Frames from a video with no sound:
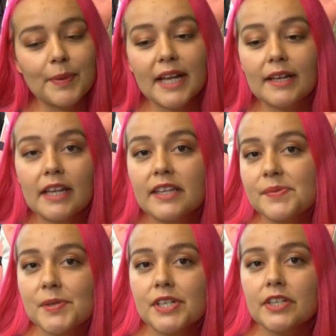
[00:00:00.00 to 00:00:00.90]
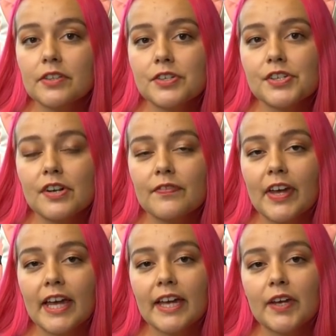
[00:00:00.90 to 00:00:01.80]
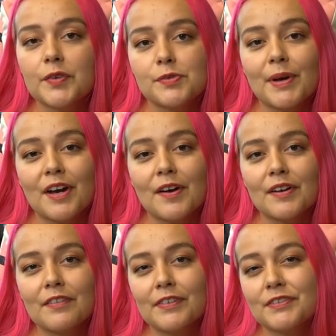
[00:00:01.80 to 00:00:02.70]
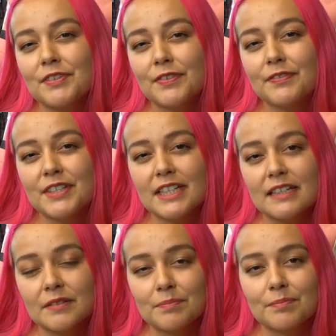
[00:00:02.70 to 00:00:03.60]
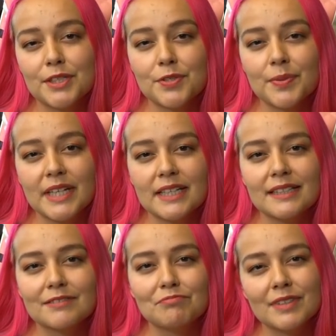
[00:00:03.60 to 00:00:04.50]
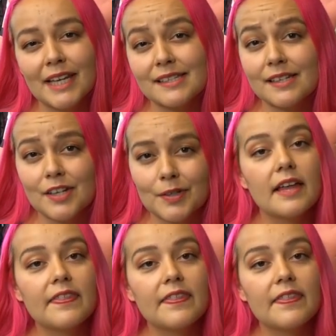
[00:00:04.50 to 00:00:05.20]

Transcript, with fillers: But in this particular survey, it was about a 50-50 between yes and no.